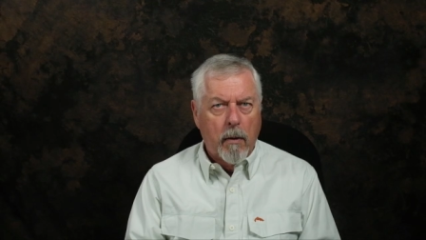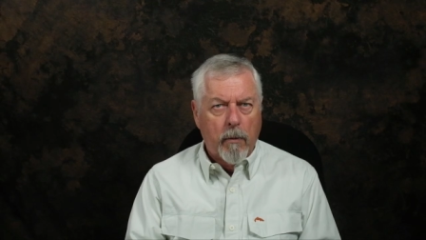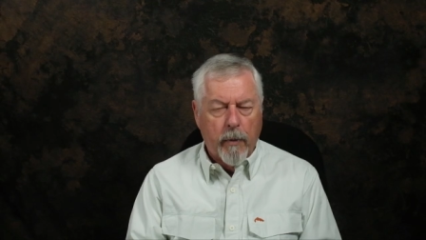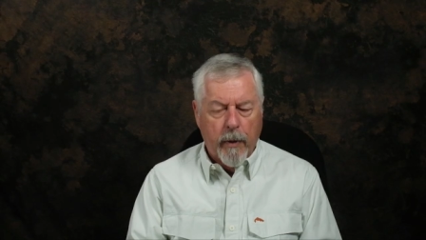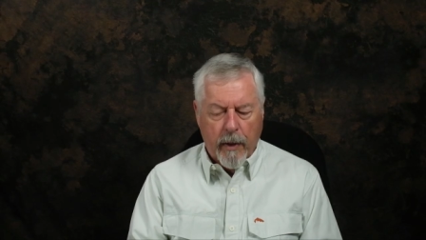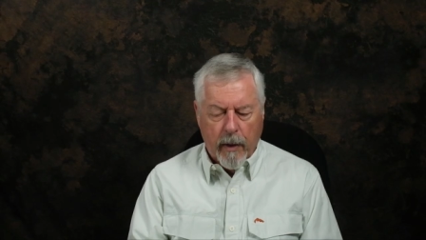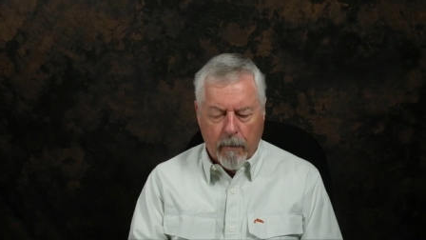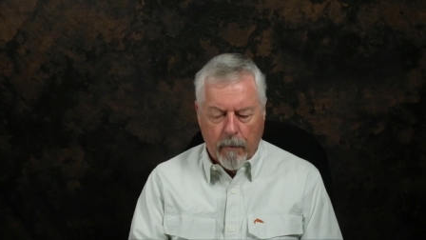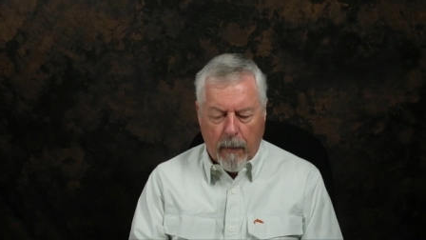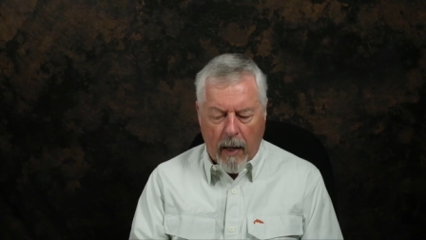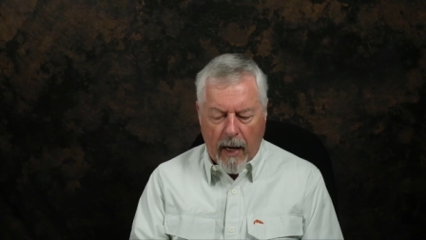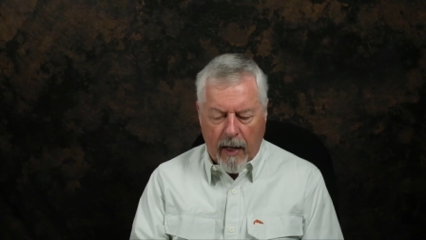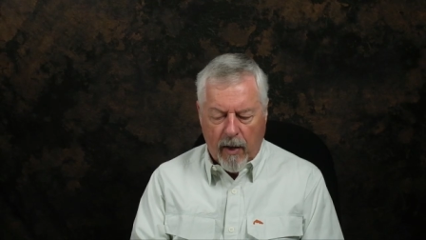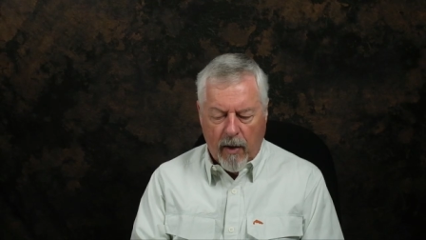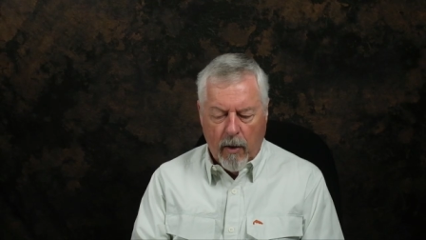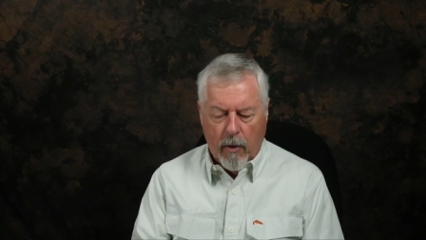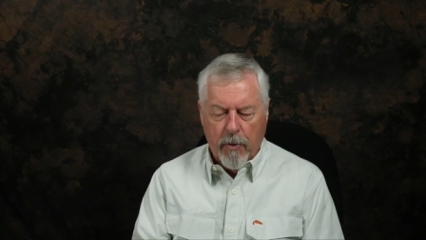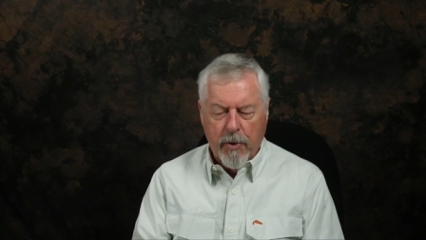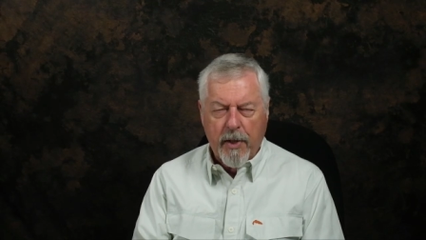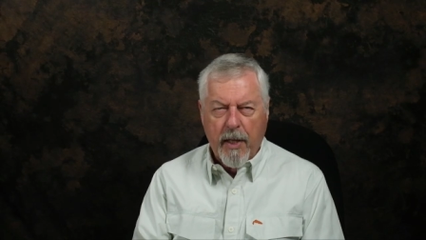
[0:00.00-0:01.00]
With the black
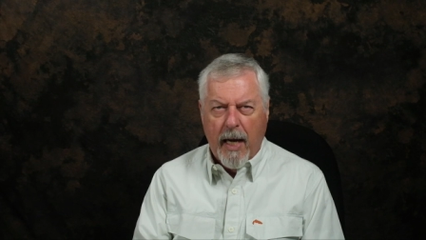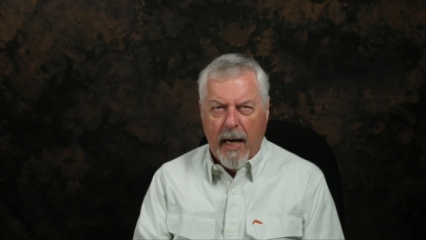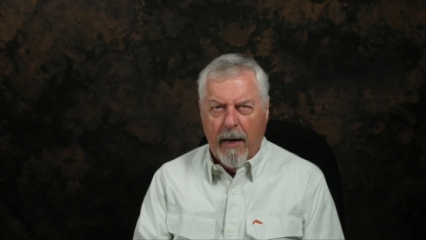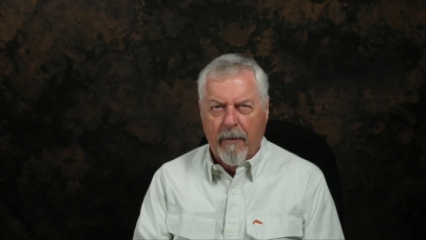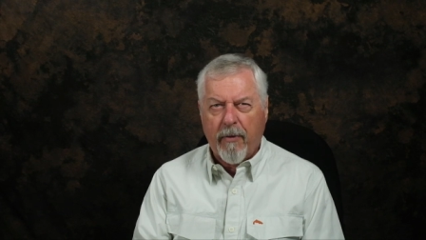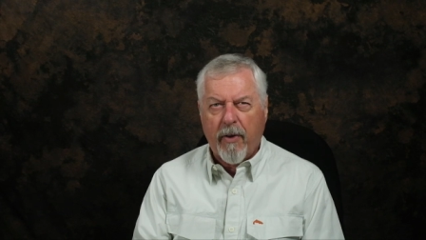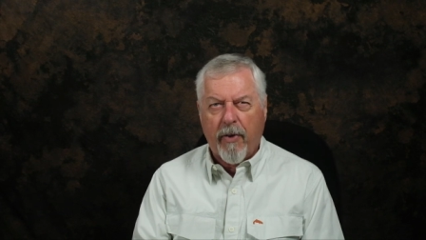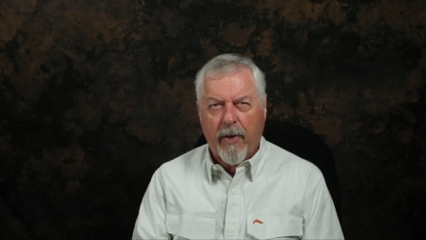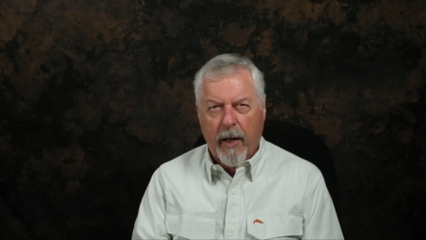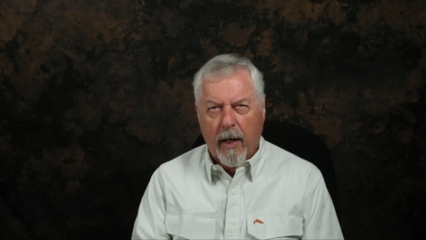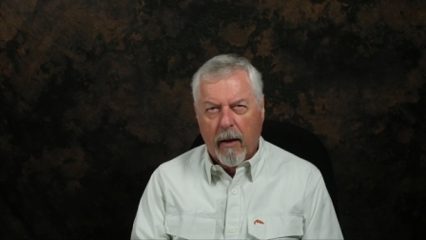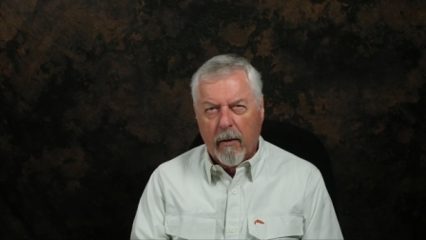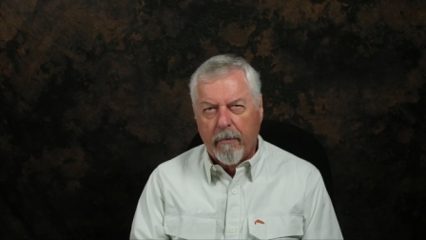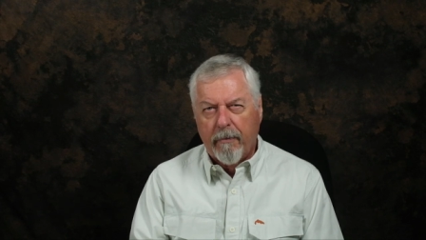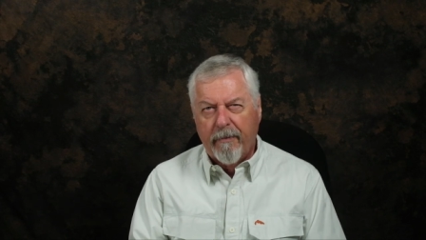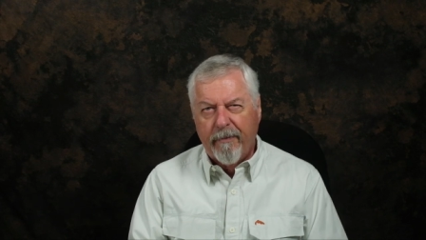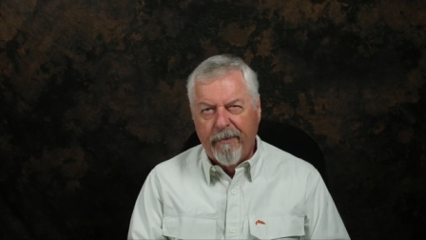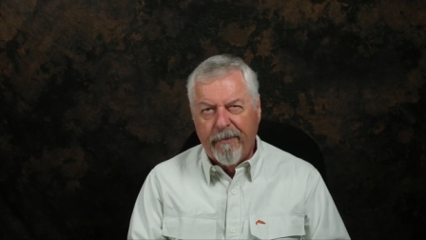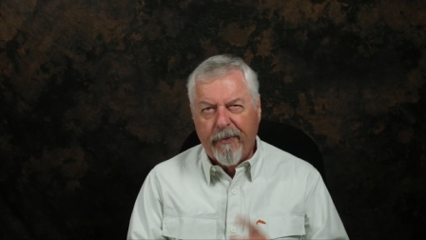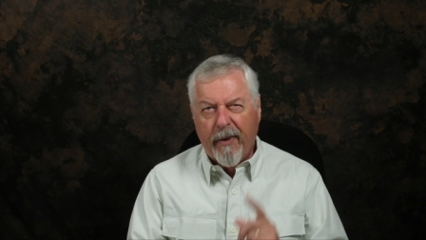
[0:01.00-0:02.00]
ghost, I have to think,
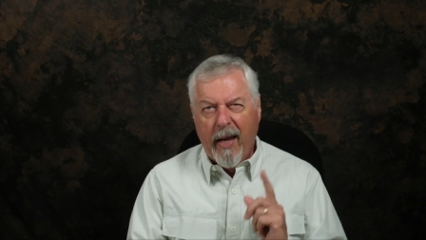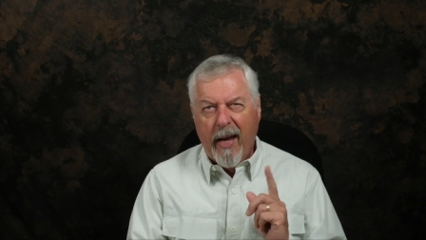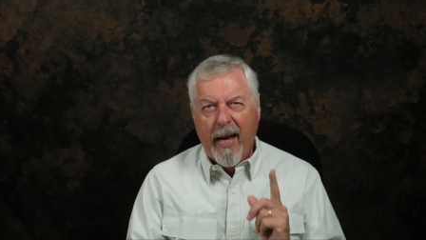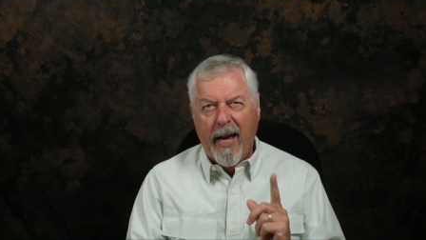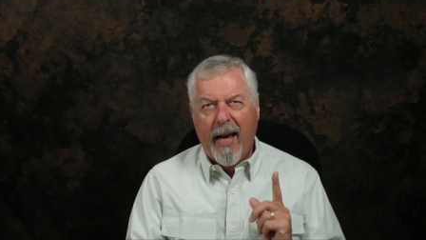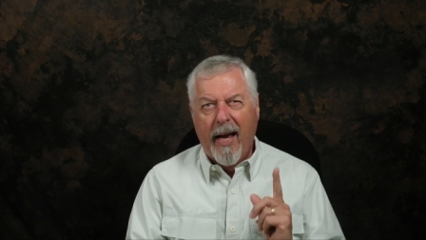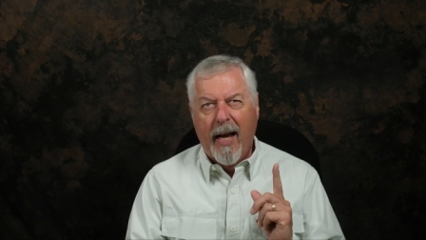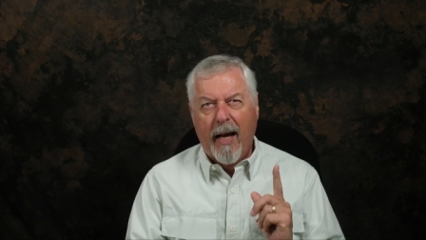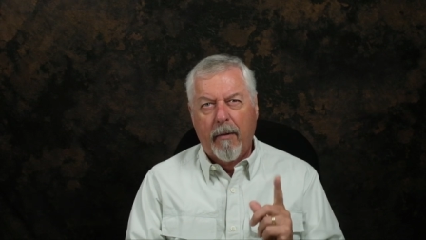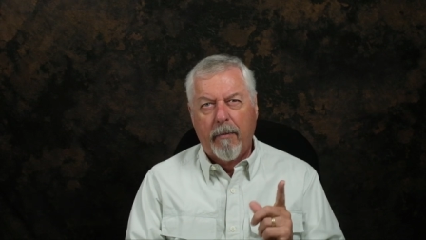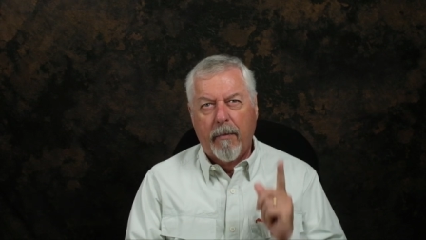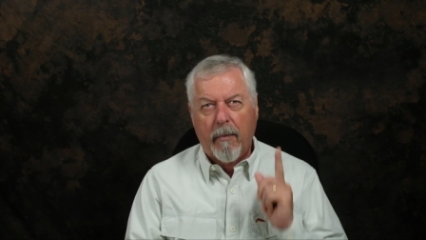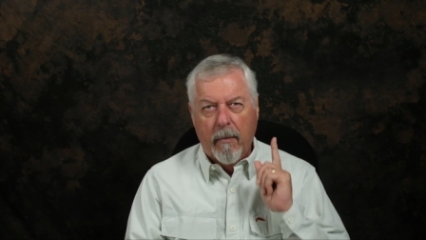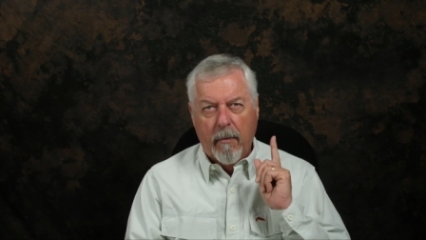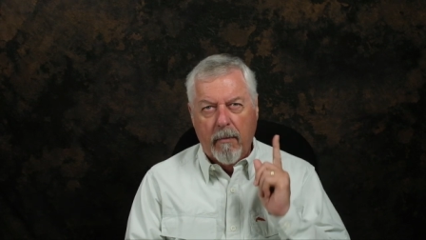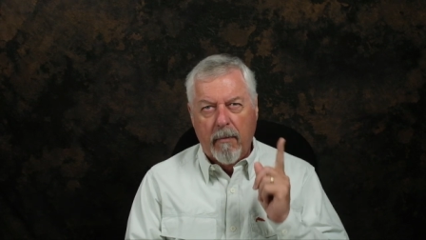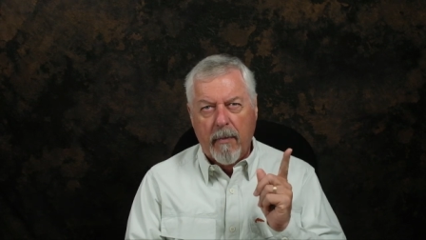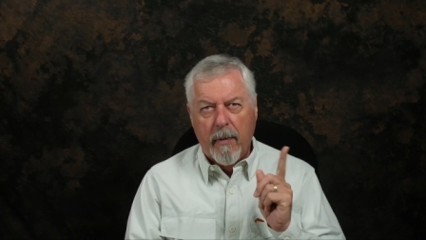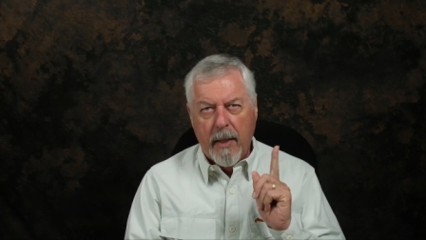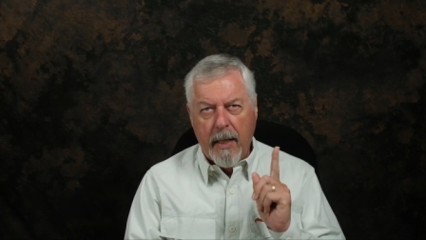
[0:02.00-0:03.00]

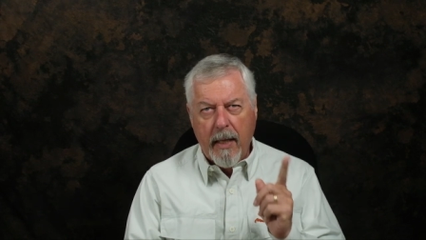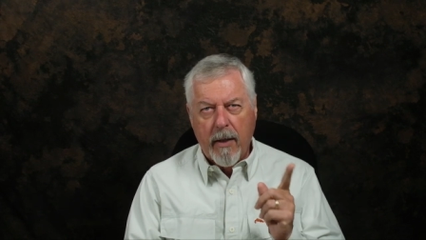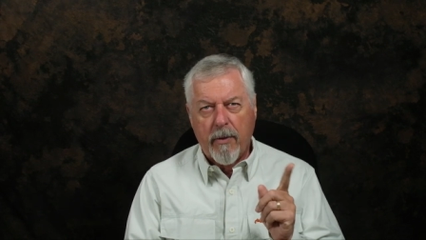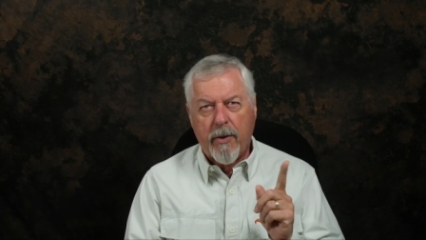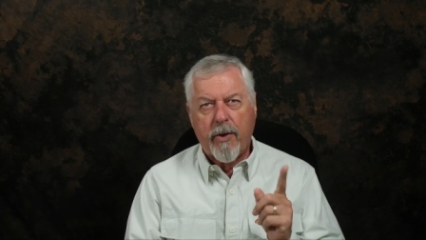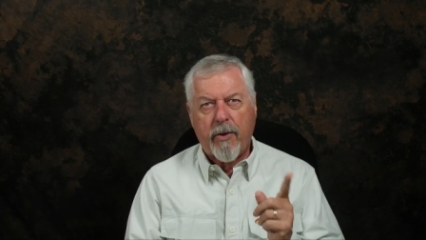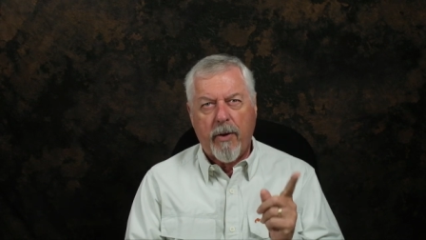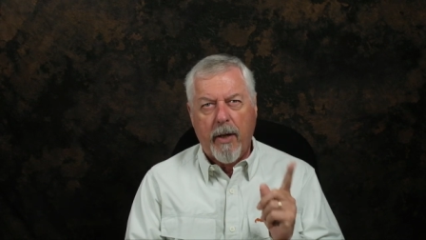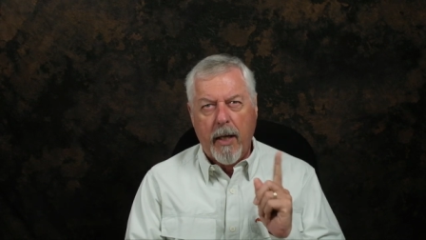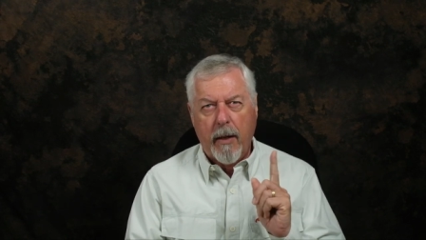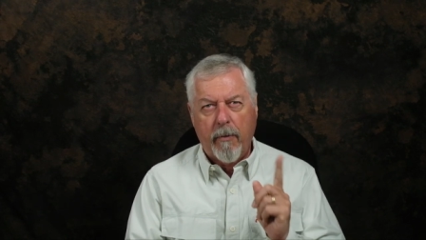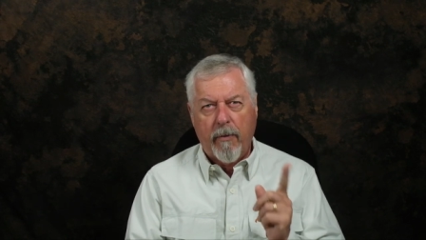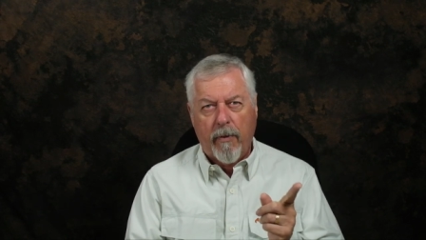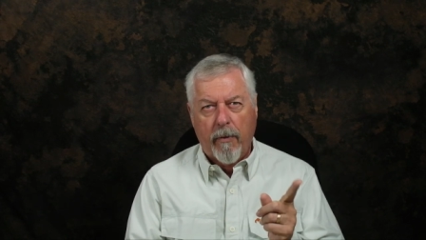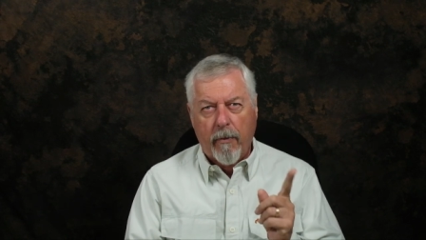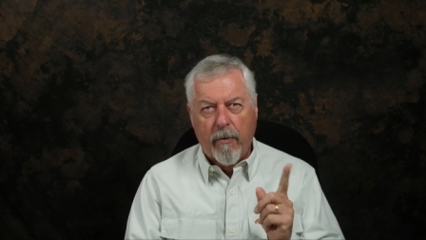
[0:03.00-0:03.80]
downstream,